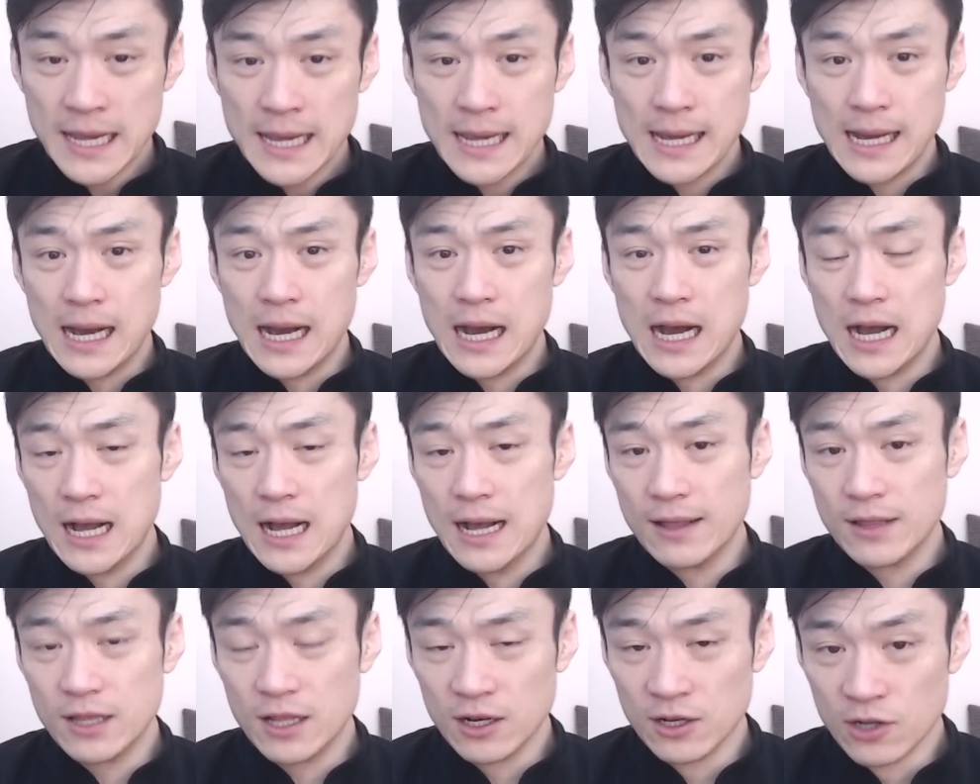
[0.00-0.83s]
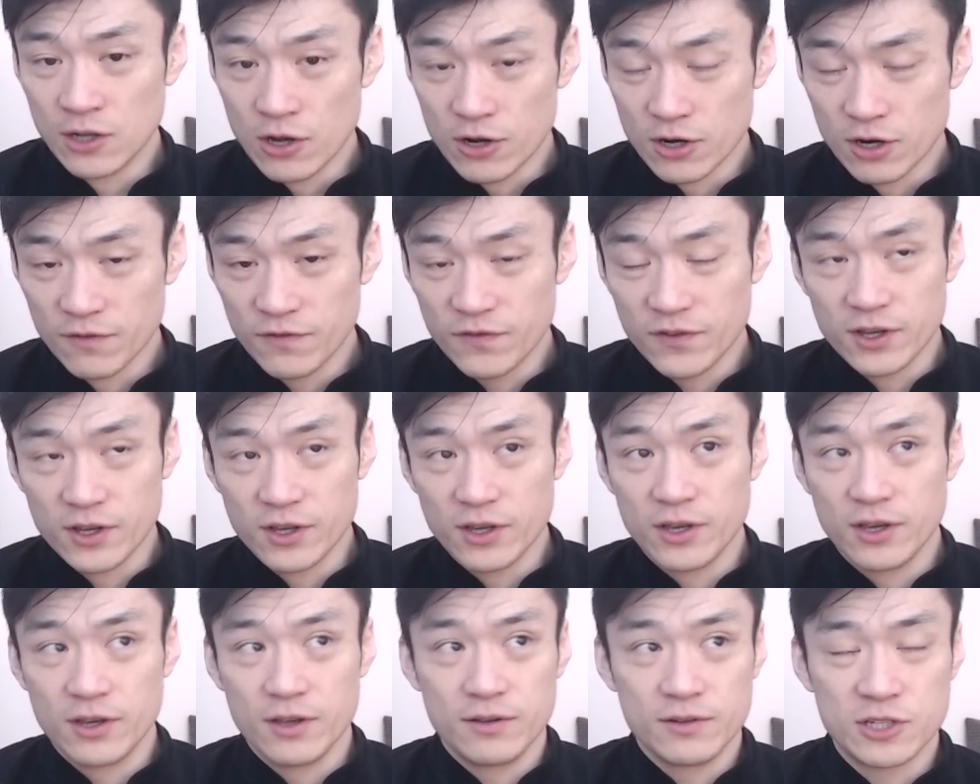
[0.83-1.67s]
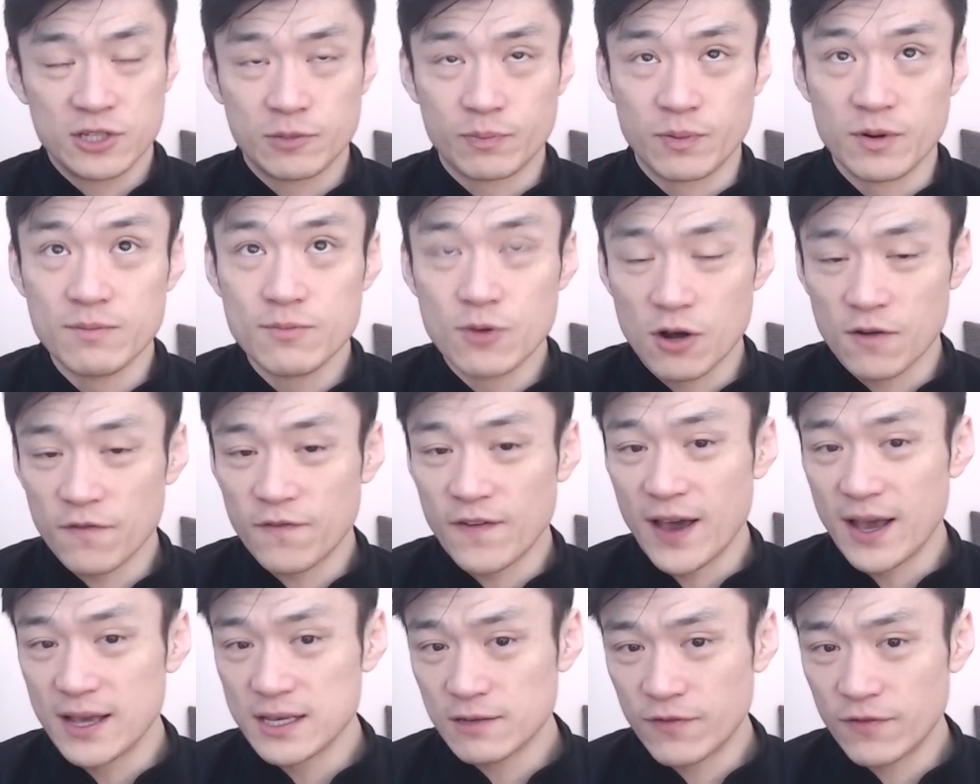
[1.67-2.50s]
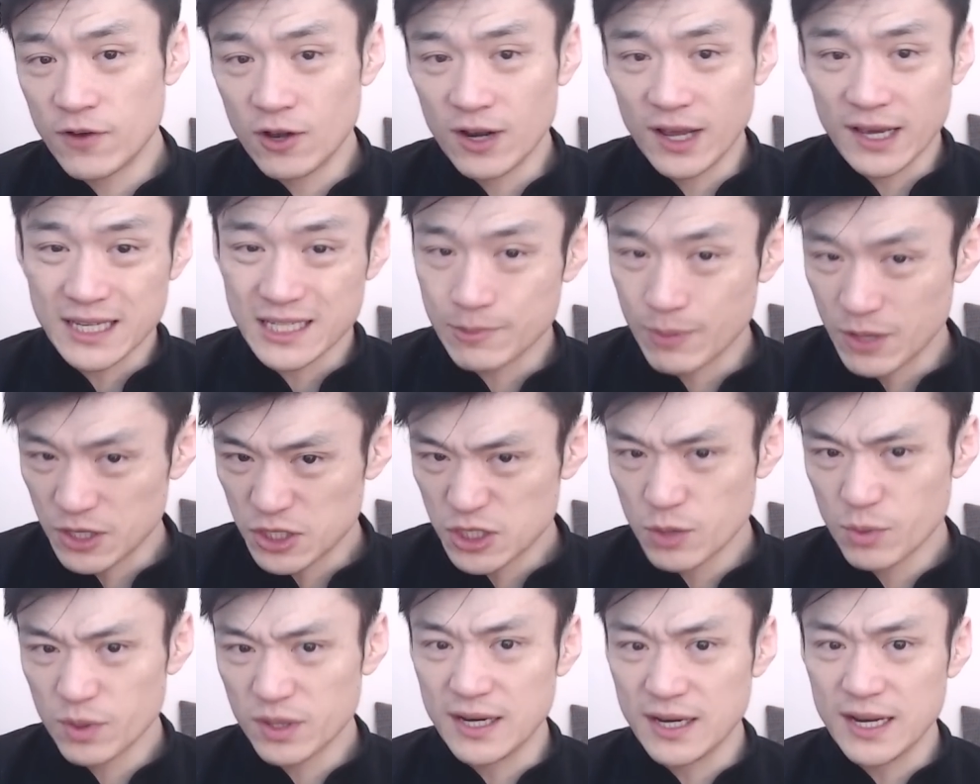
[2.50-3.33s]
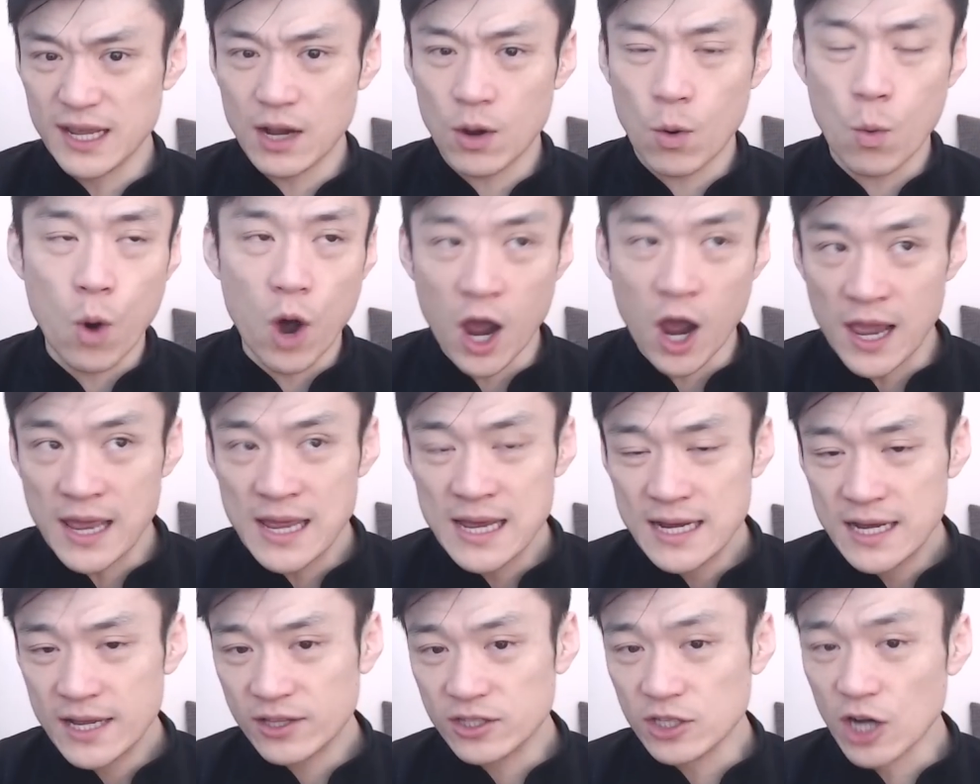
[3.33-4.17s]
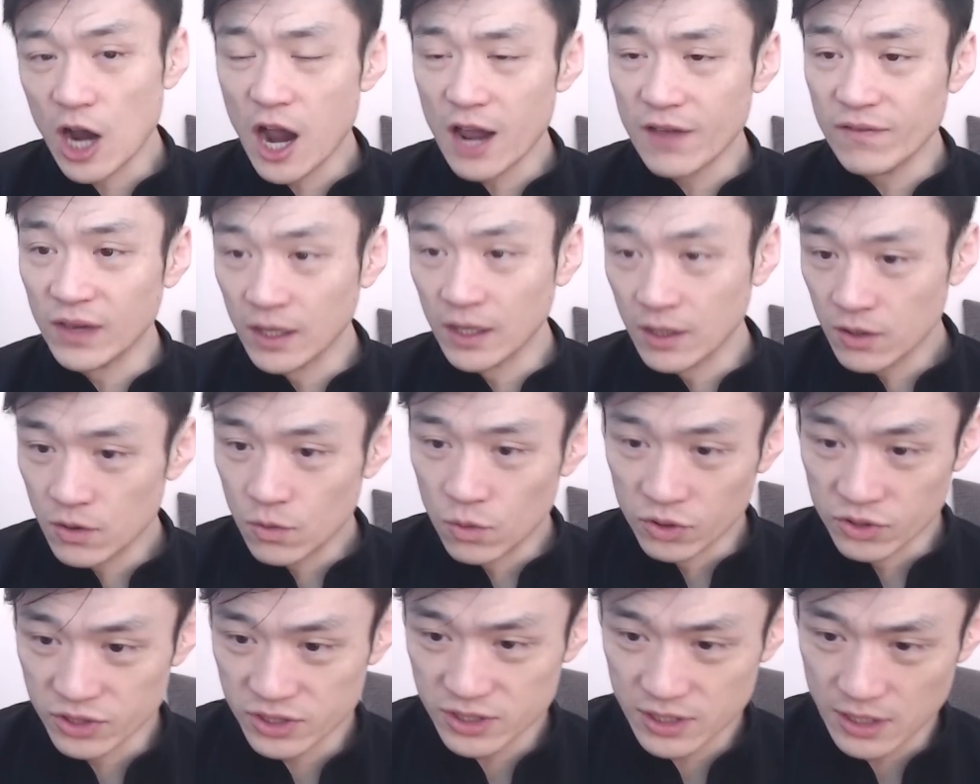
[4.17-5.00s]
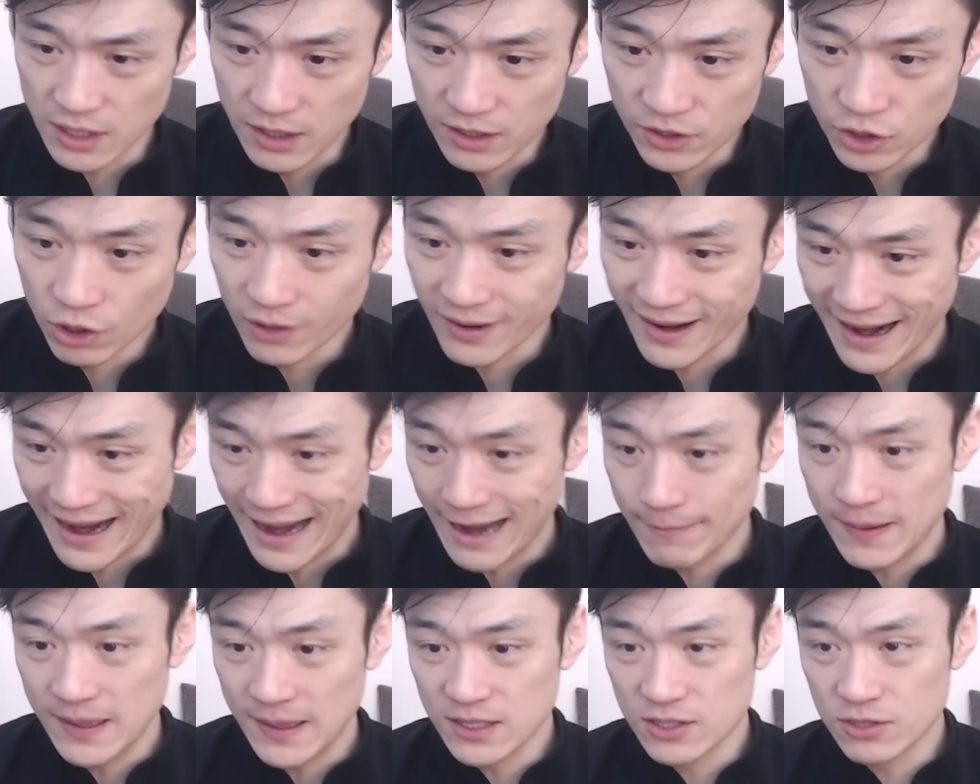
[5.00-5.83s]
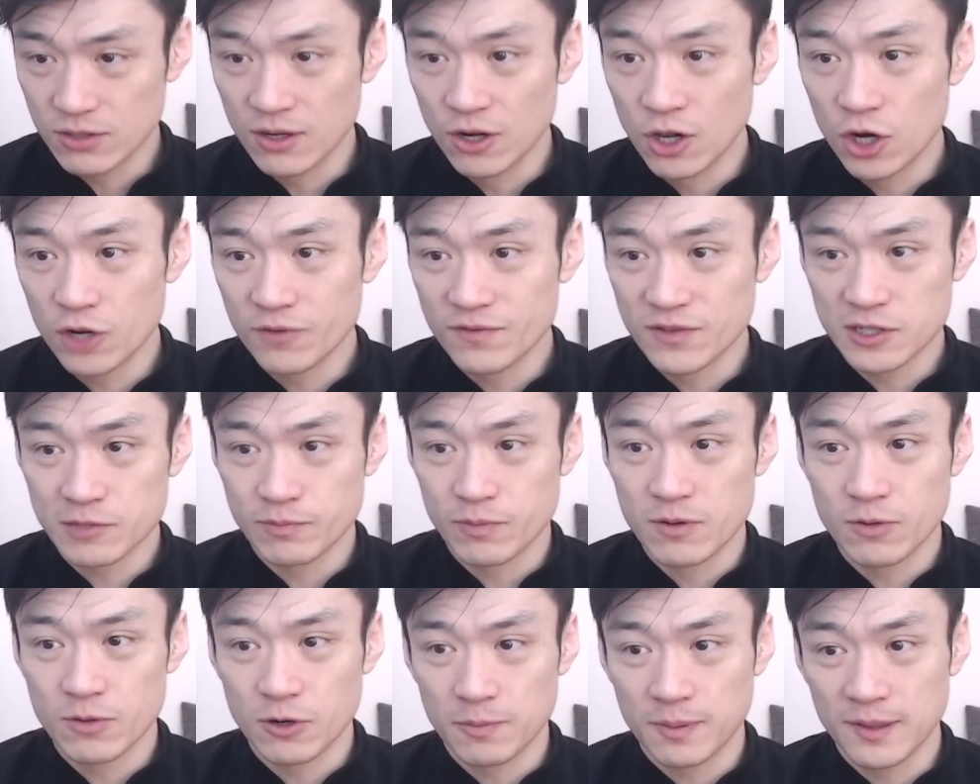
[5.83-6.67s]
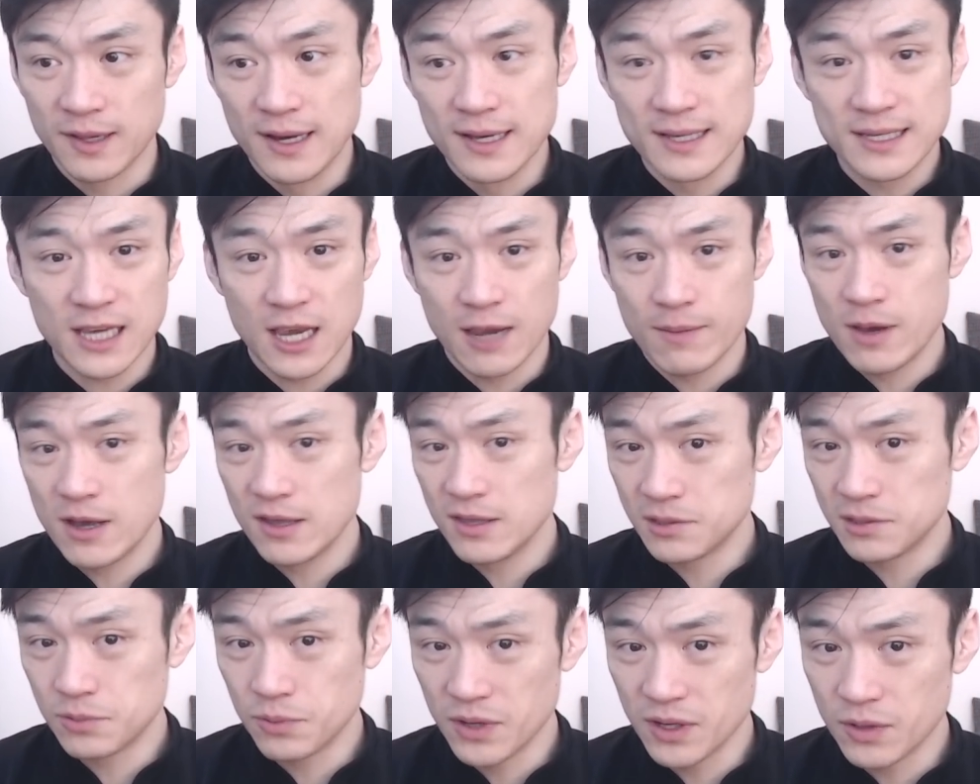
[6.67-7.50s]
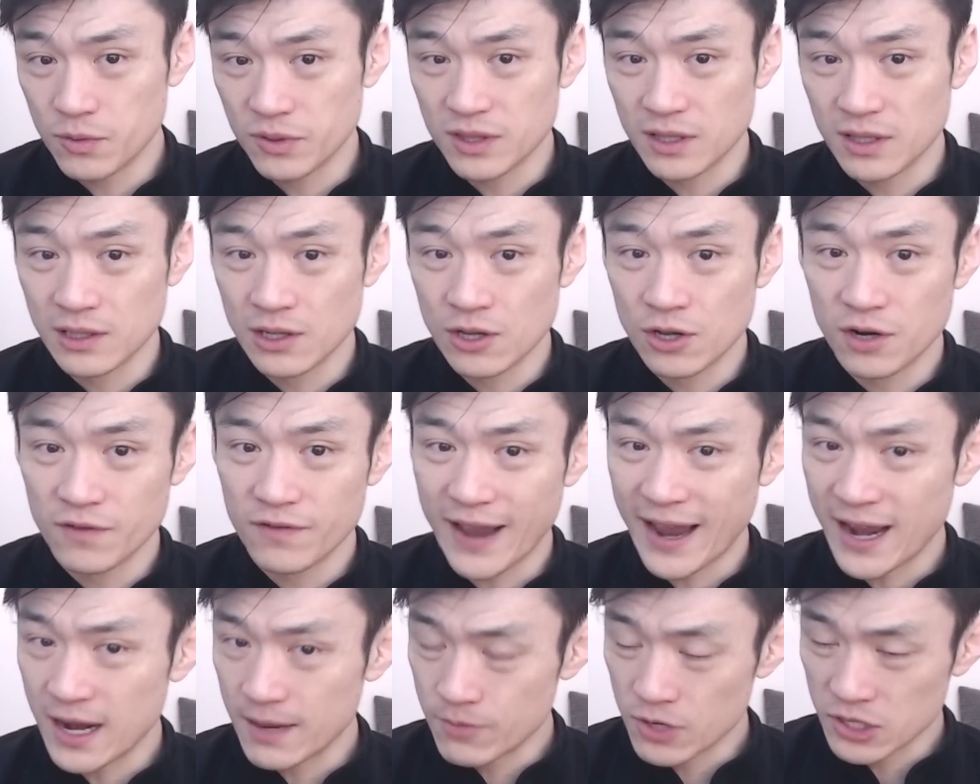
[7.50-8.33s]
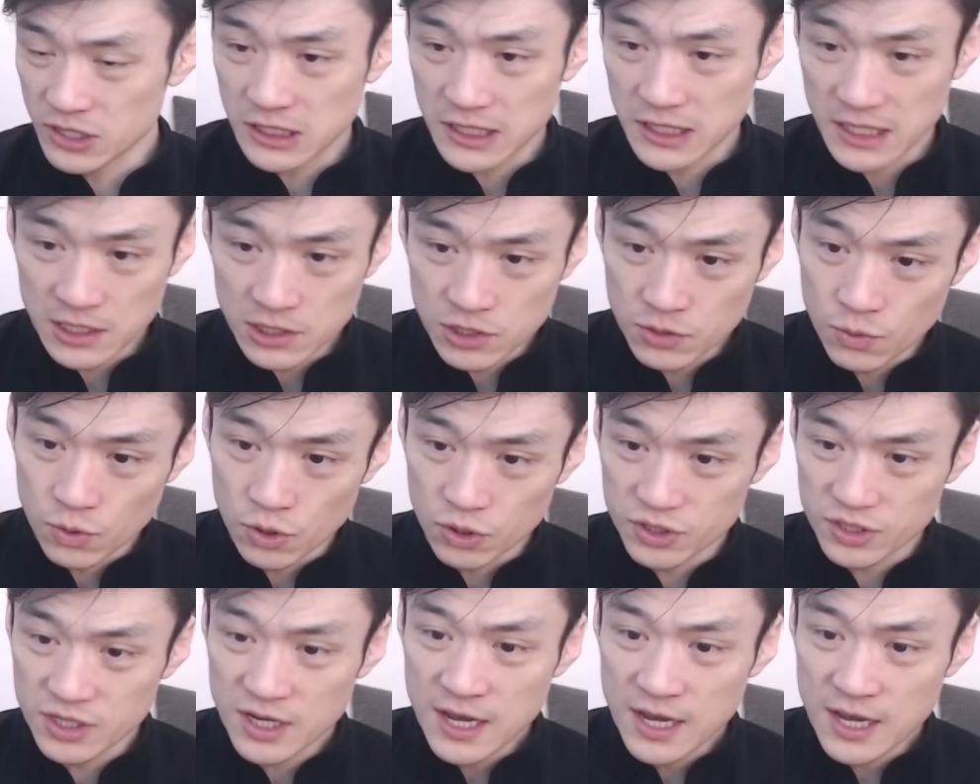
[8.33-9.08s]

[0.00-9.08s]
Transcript: A lot of the Springbok fans felt like, especially with the Nick White diving, was not happy. So a lot of the Springbok players came out this week with a lot of animosity towards